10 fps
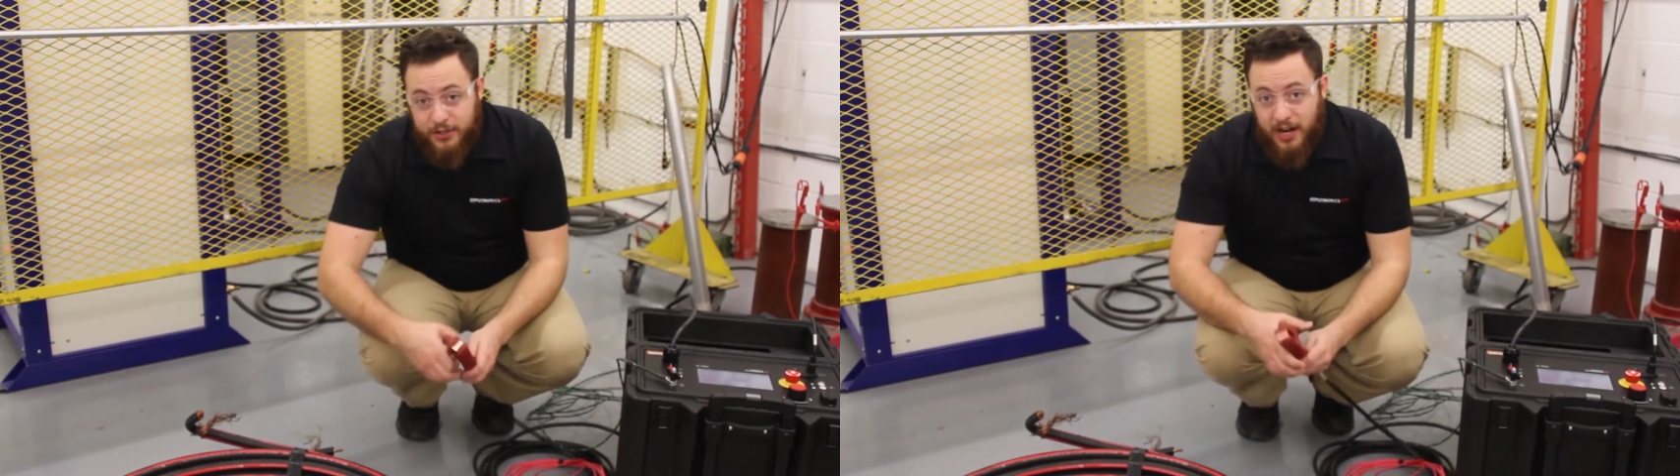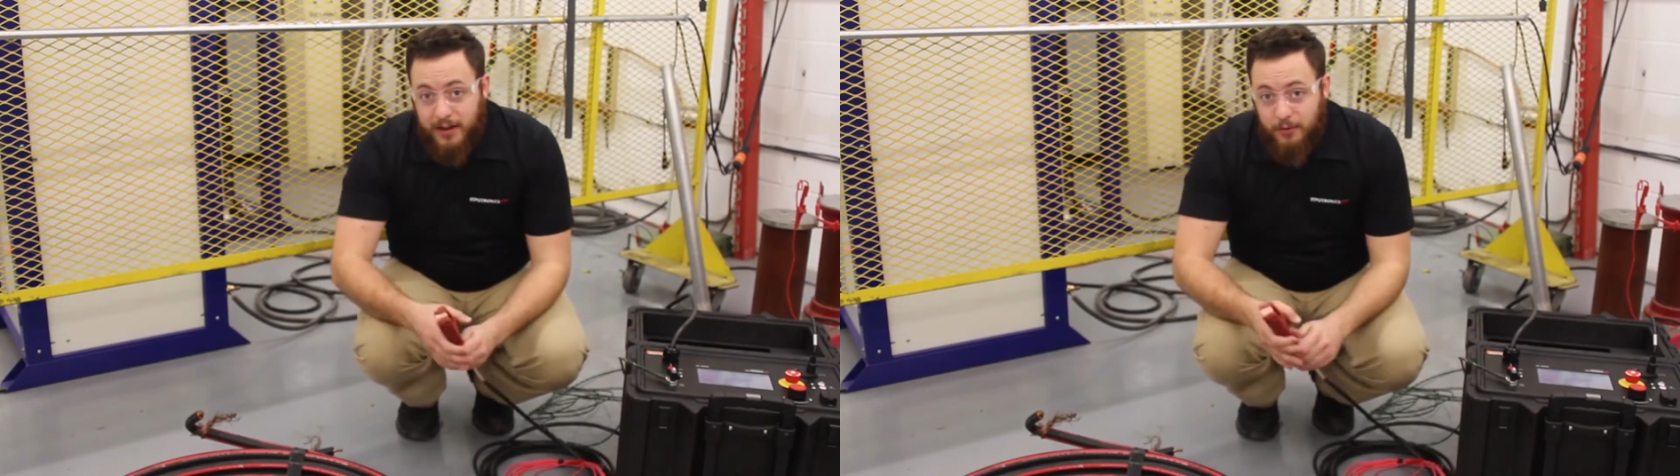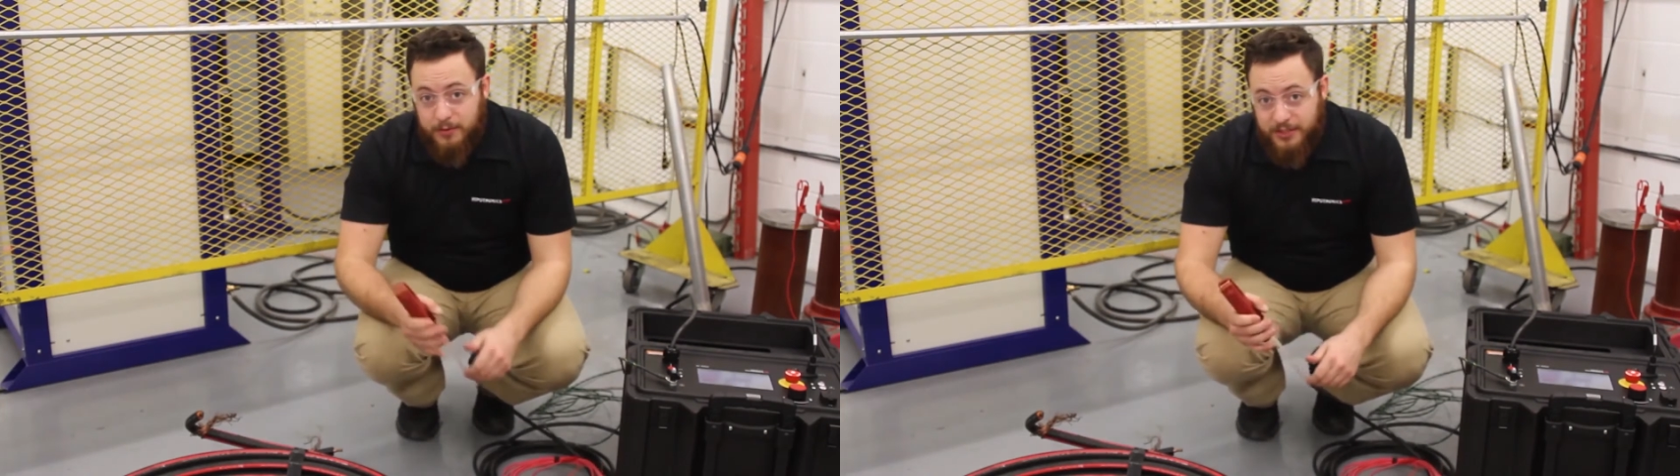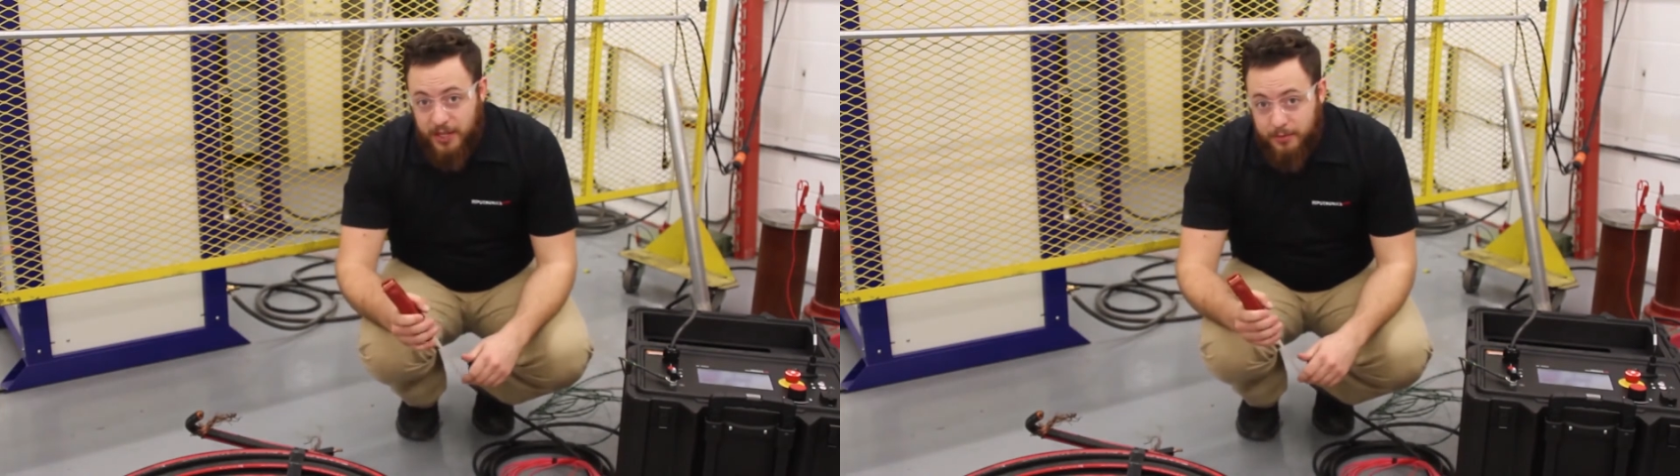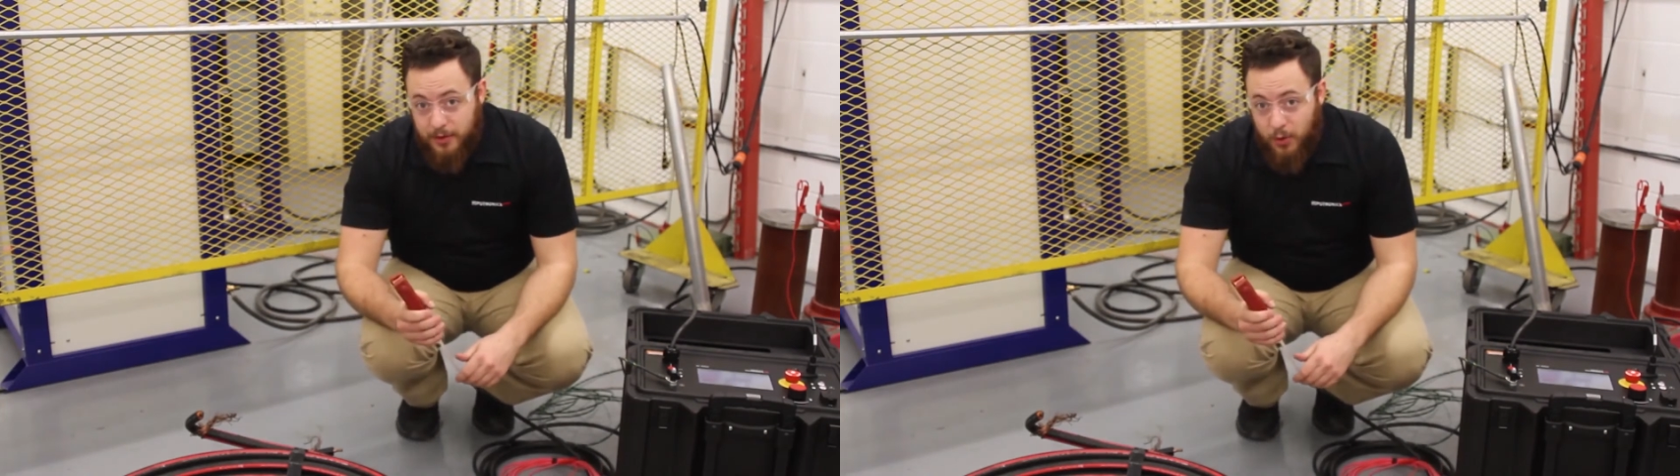your high voltage
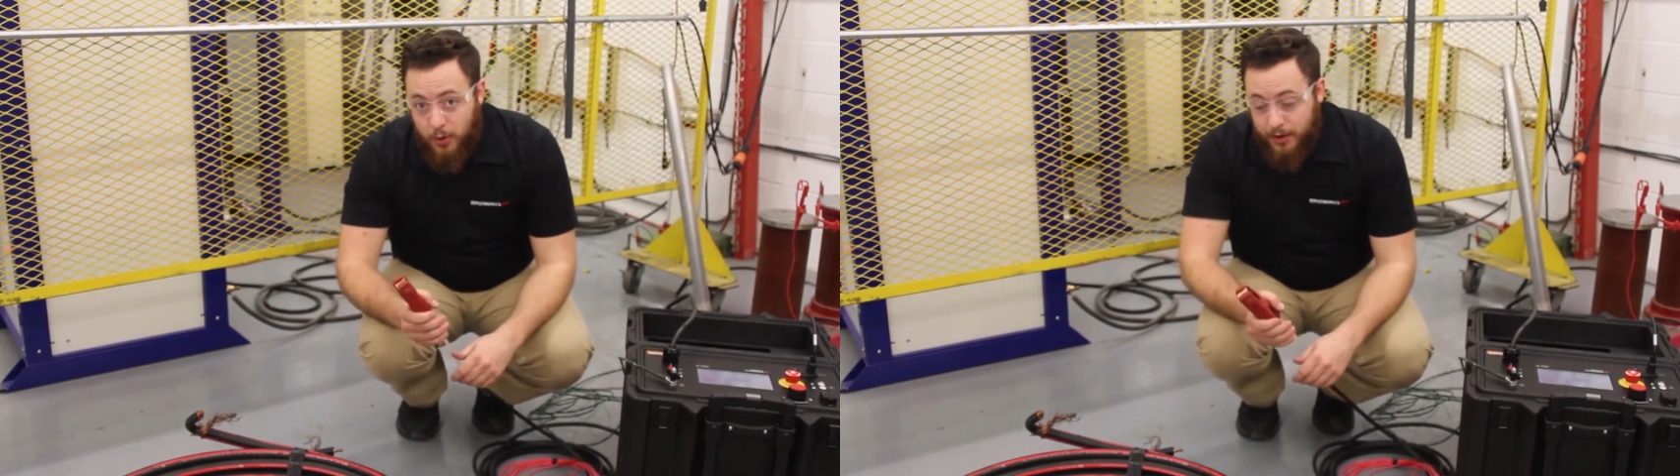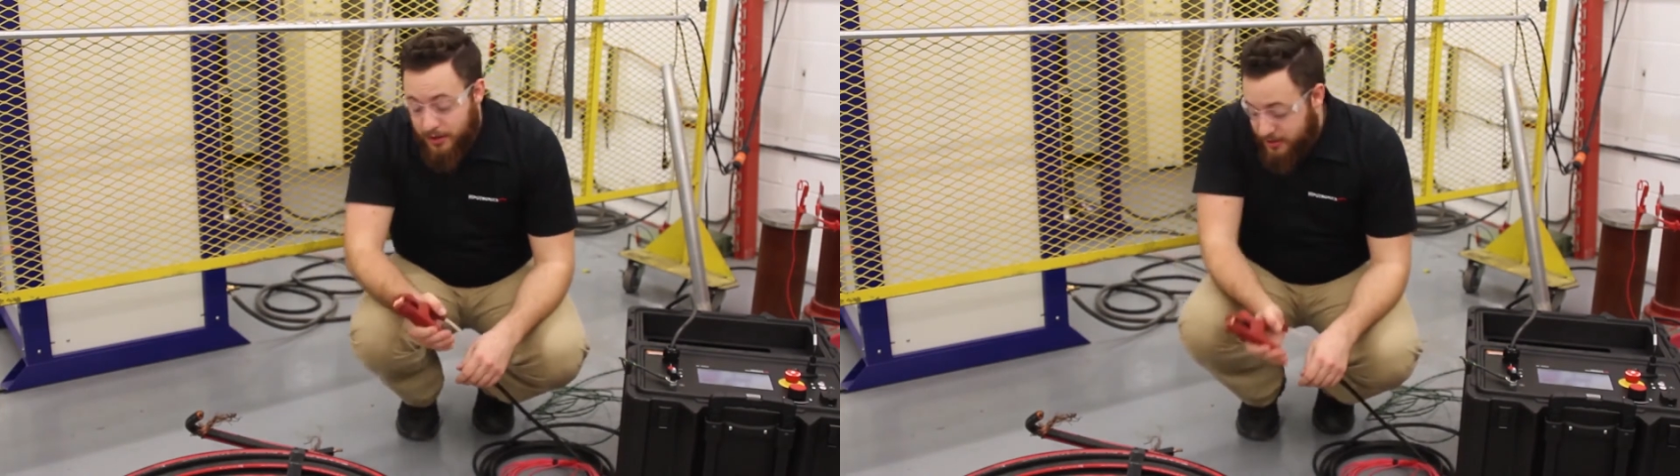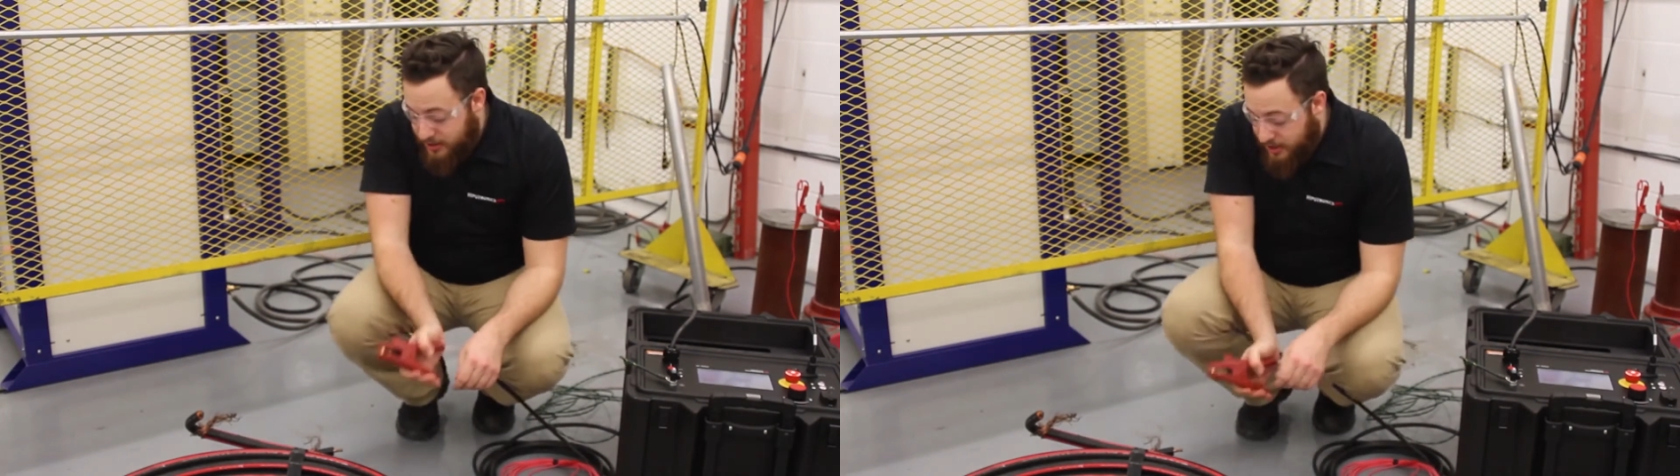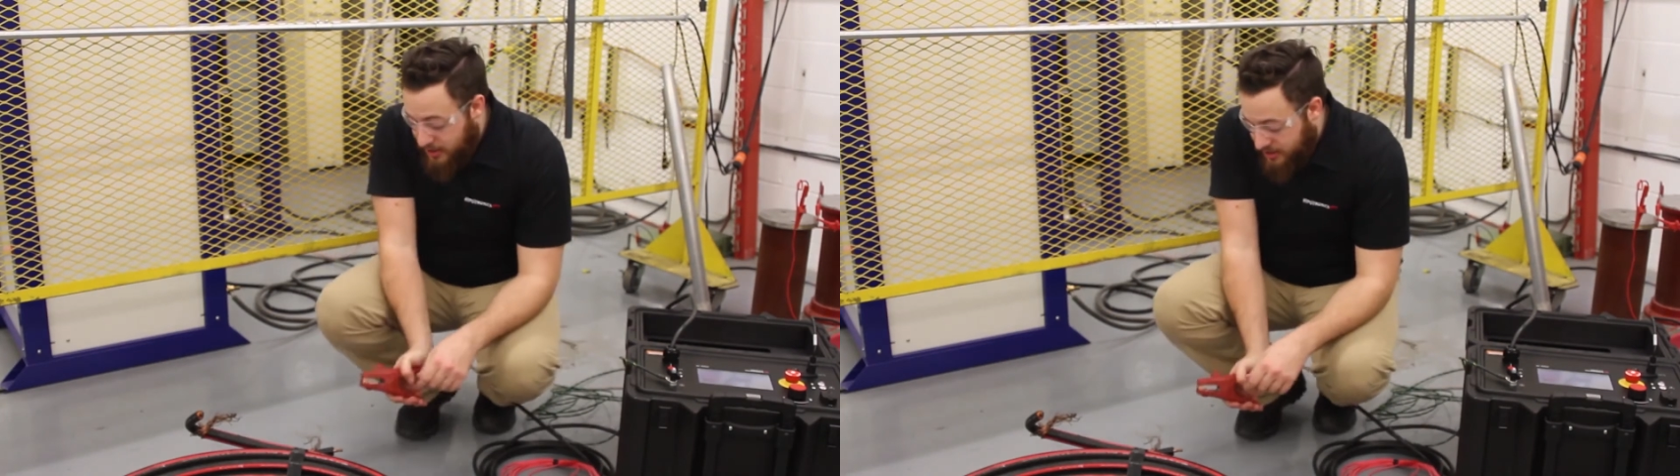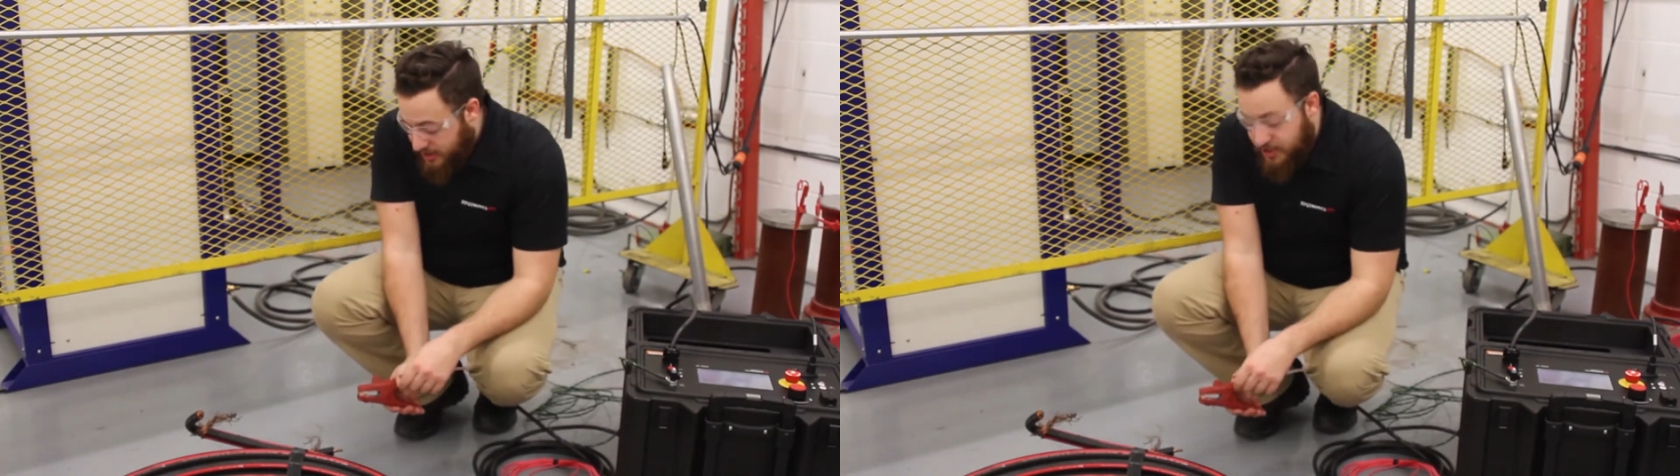output cord
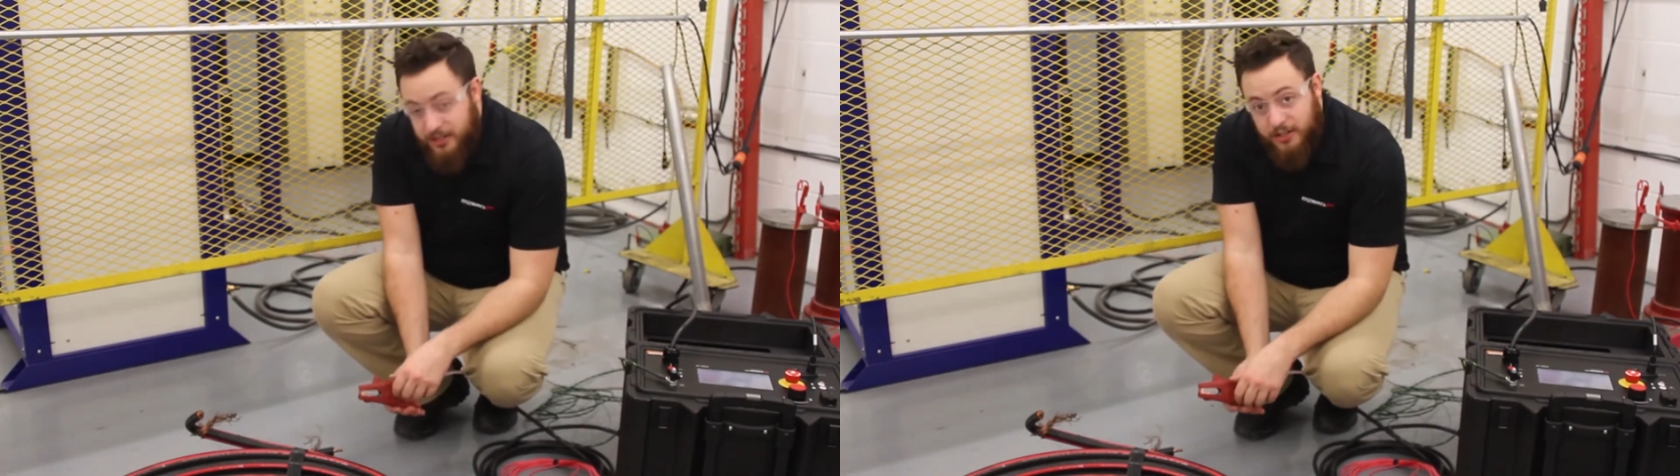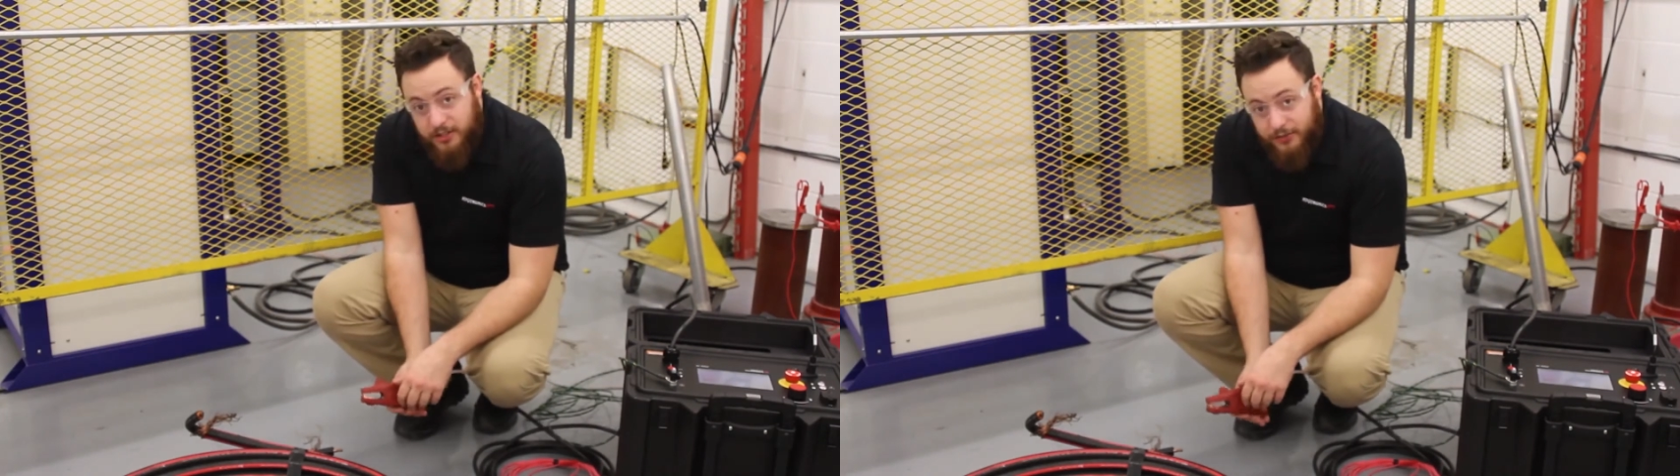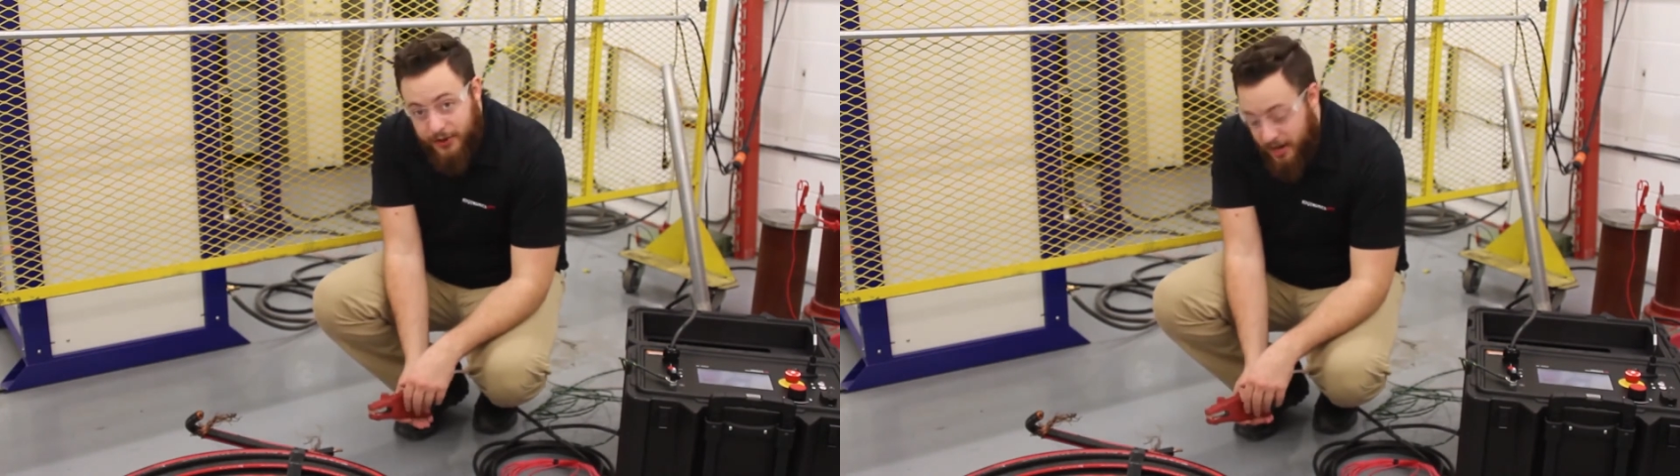to the conductor of your